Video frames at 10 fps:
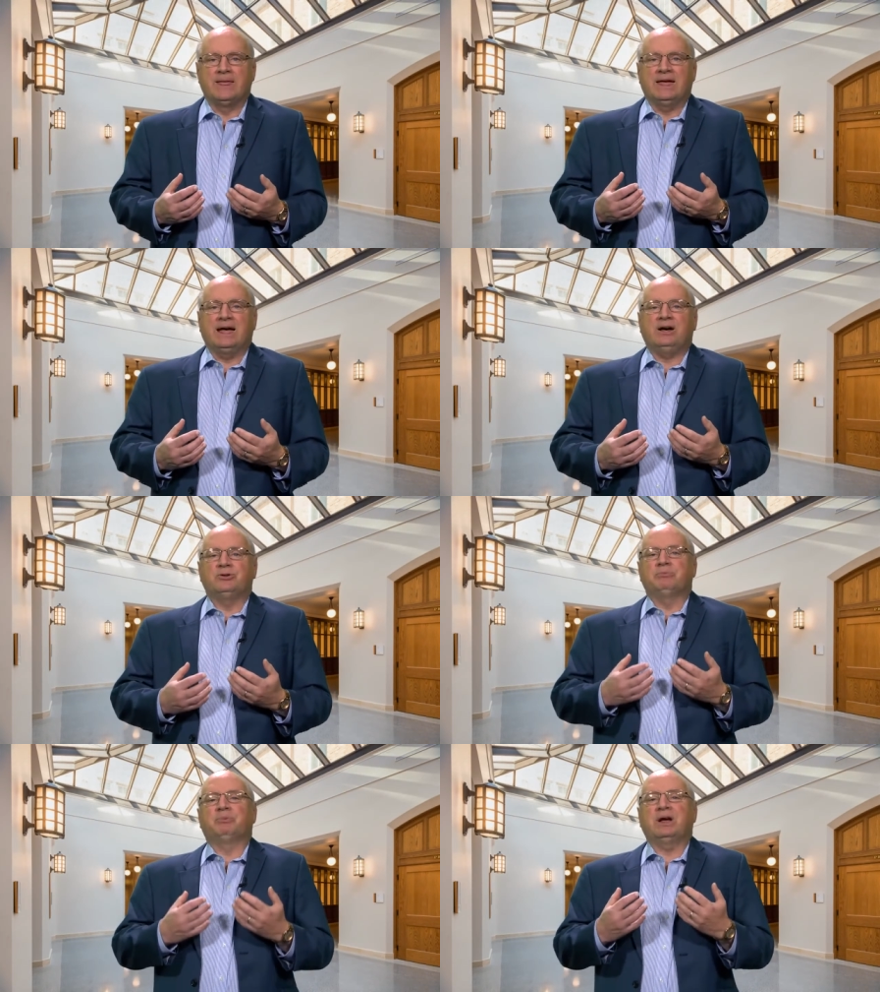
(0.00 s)
how
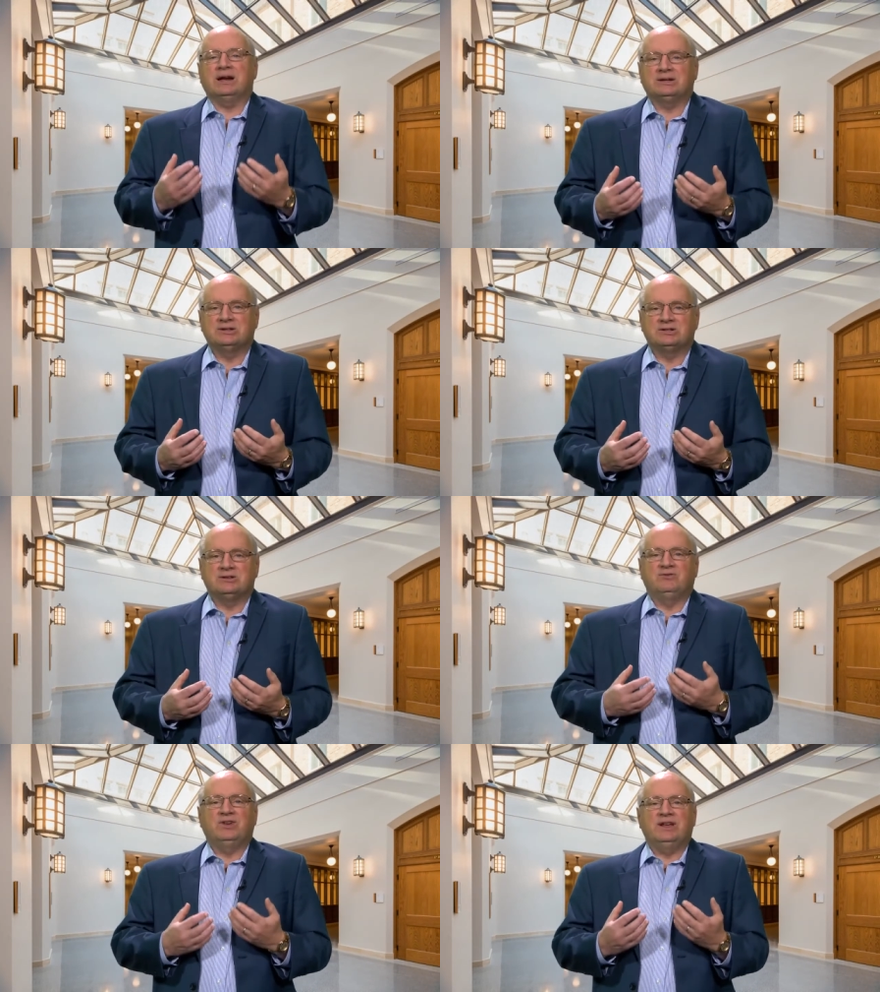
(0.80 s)
to practice the
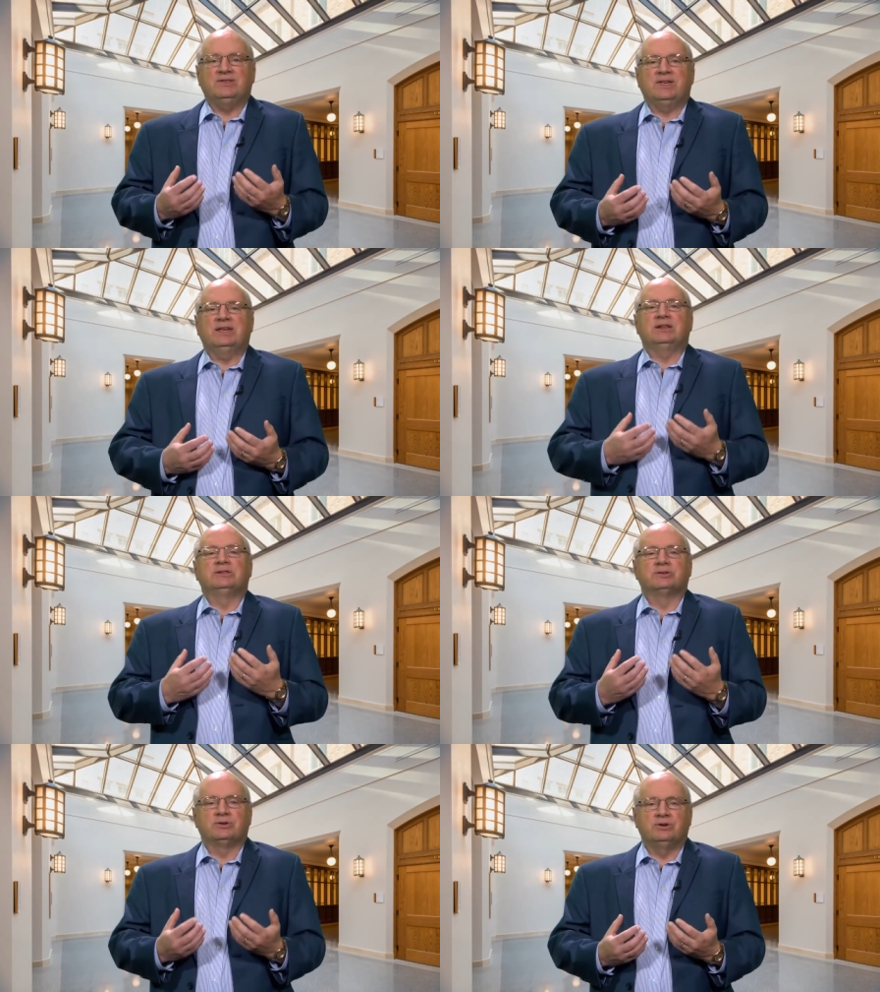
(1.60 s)
faith they had
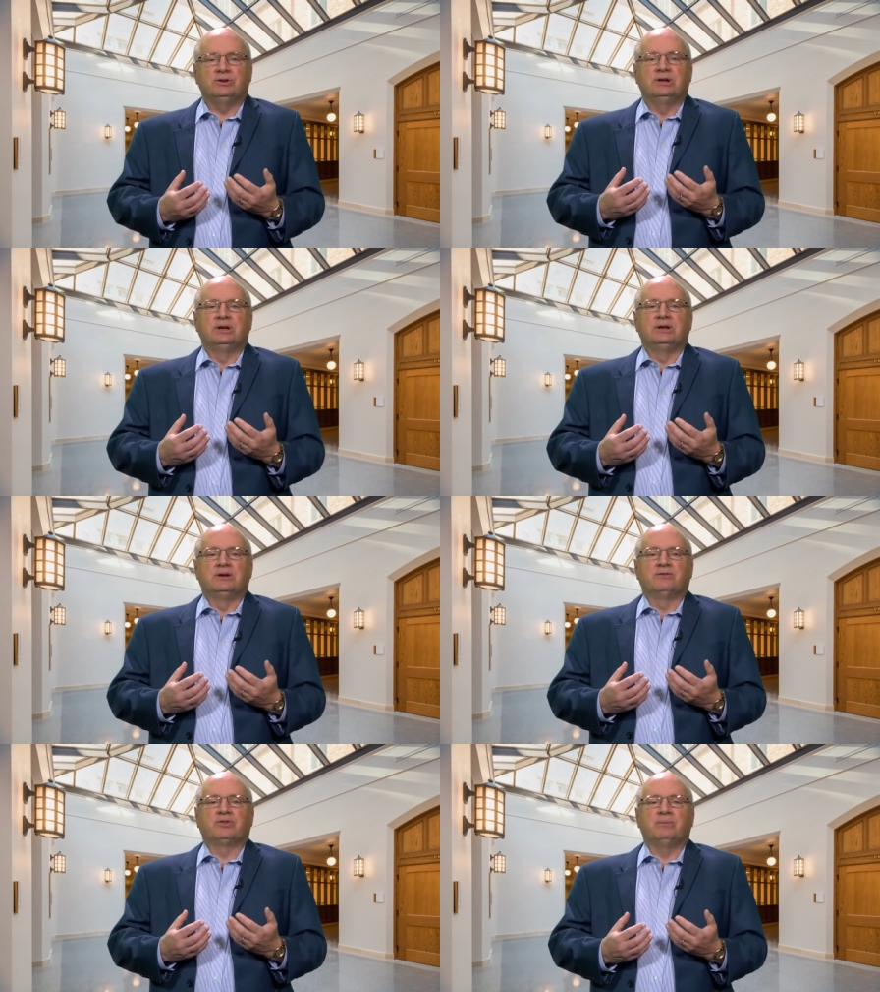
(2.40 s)
learned
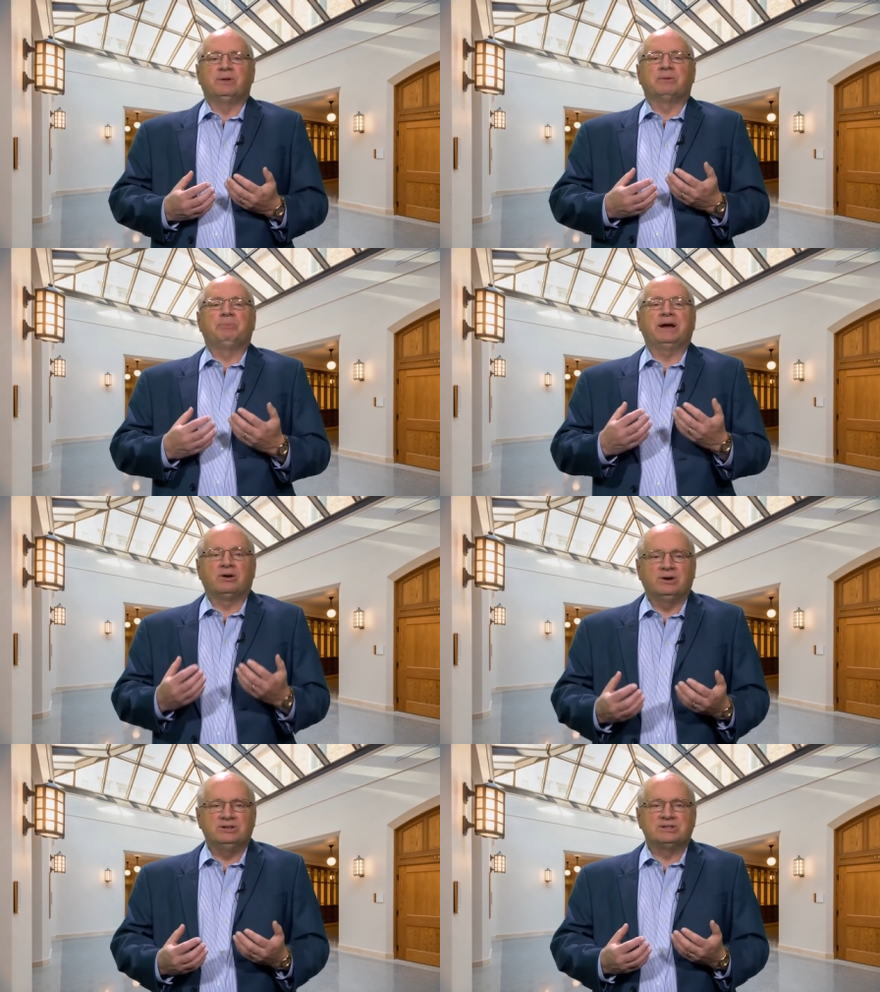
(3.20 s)
from their
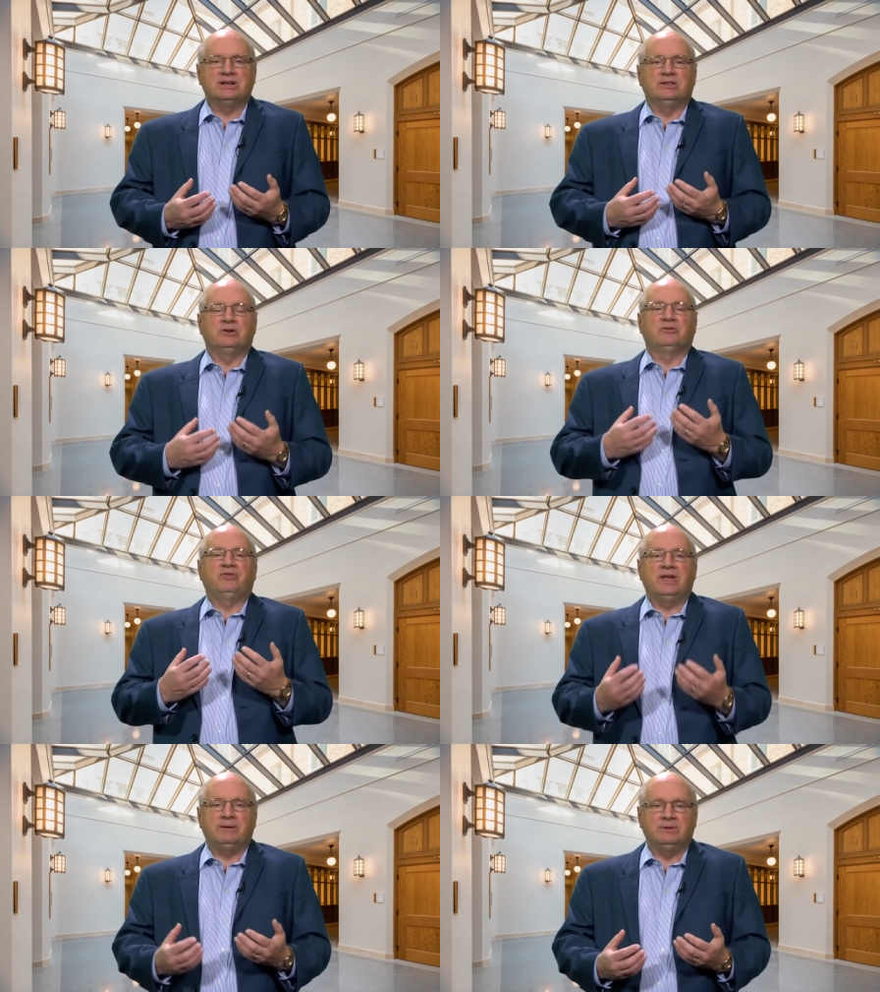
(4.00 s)
parents, in their
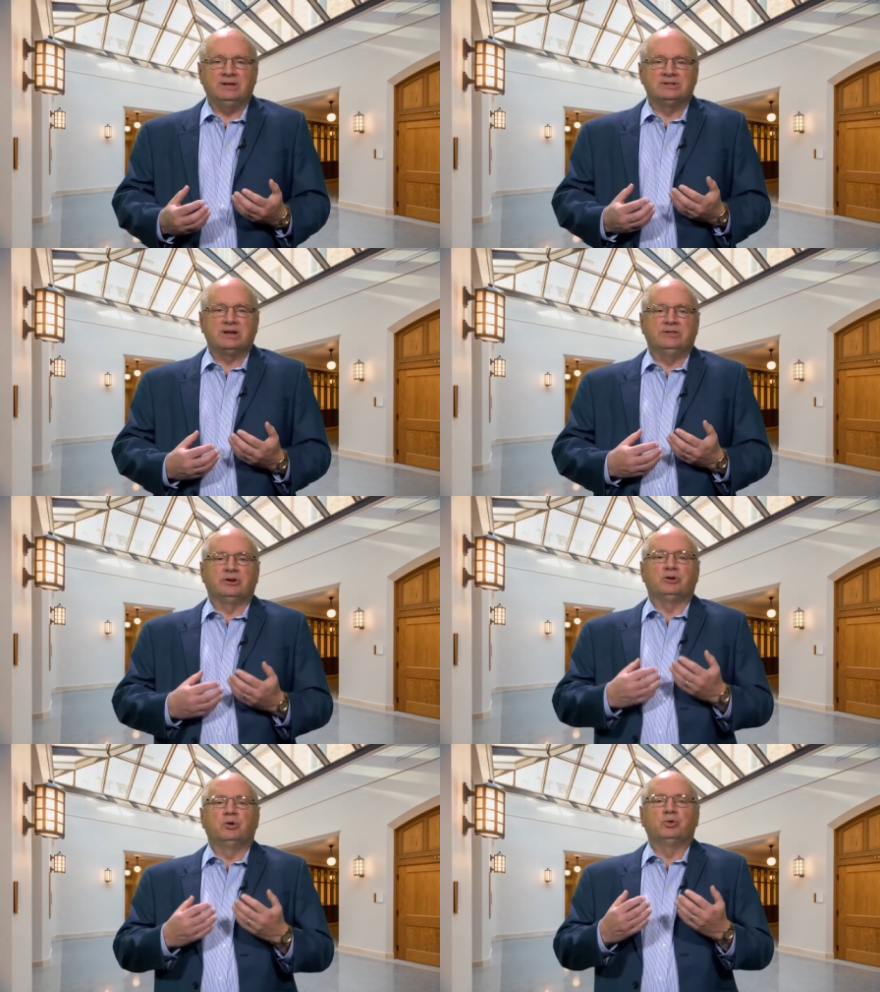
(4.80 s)
families, and their
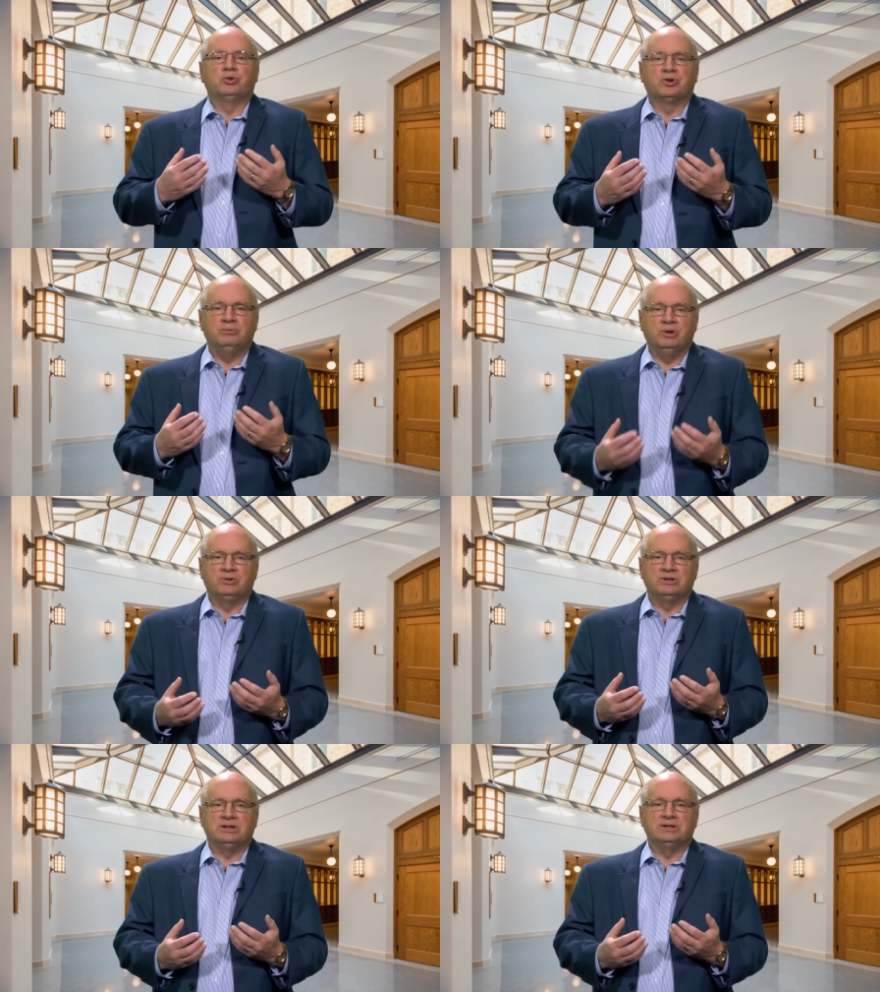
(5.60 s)
local
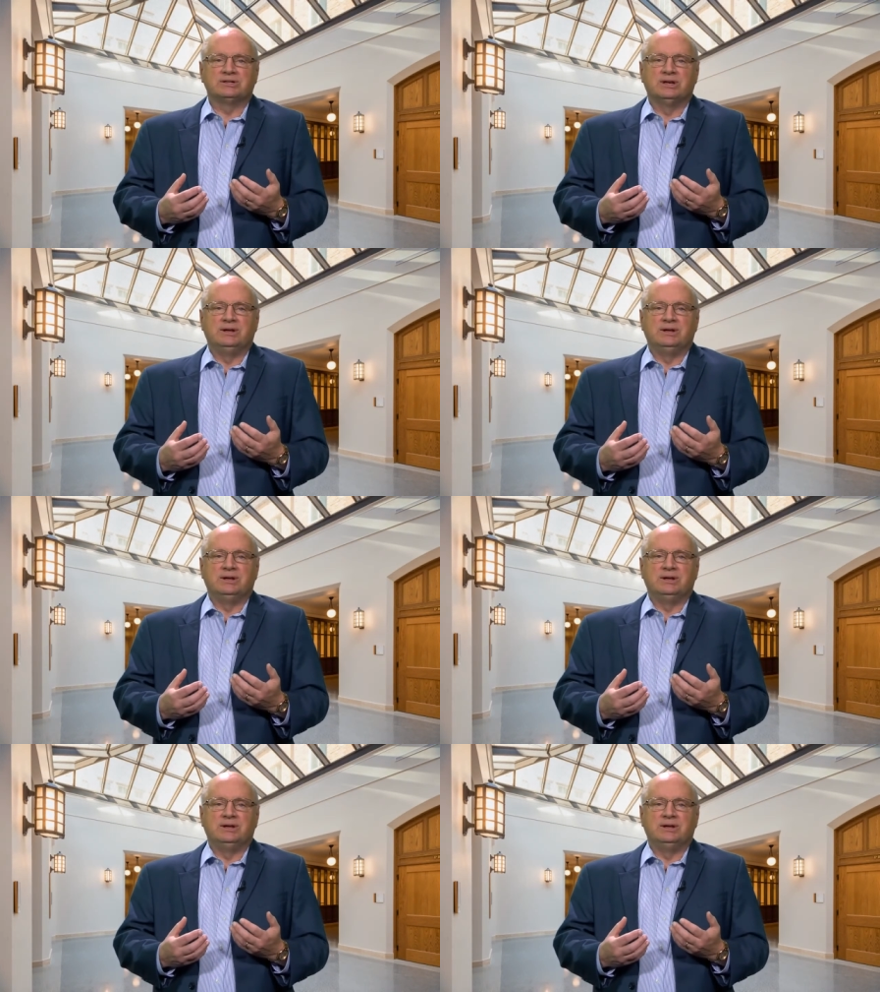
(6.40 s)
communities.